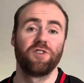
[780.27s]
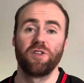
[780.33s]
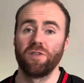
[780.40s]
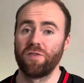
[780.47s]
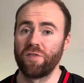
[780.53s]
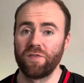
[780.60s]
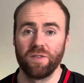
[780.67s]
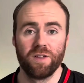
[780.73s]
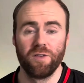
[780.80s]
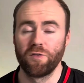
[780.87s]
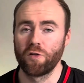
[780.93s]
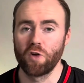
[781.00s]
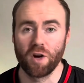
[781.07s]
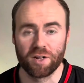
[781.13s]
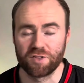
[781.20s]
you've
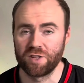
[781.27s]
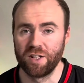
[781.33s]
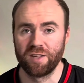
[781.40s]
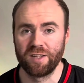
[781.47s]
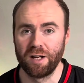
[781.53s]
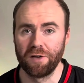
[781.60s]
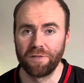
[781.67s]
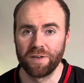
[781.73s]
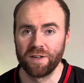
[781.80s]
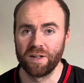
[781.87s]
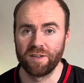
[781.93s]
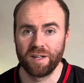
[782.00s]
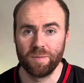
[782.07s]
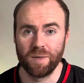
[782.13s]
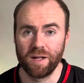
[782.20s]
crushed yourself in
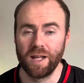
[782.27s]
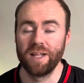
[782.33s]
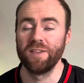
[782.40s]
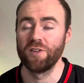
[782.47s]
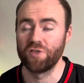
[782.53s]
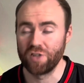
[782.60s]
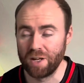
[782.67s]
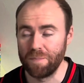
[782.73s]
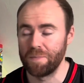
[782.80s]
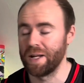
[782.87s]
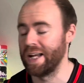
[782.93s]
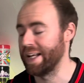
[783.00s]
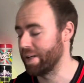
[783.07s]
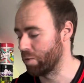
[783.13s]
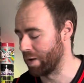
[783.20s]
the gym
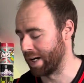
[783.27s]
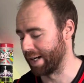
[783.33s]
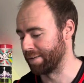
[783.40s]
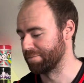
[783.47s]
anyway.